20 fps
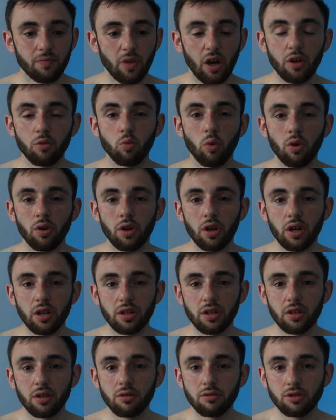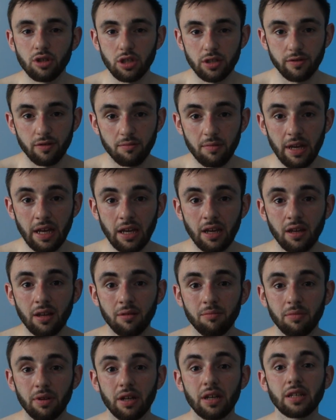I'd want her to do just for me,
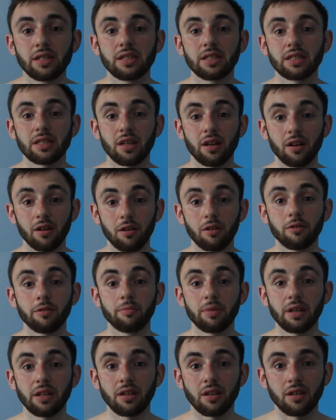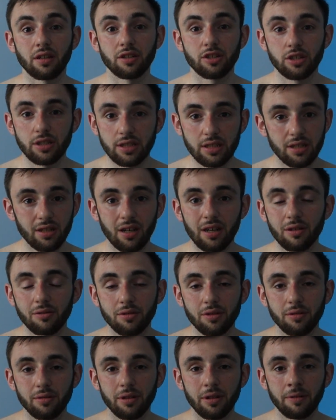because it's her own opinion. She's
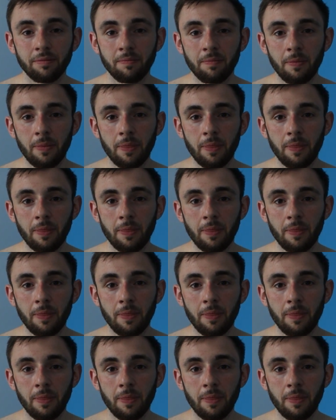entitled to it.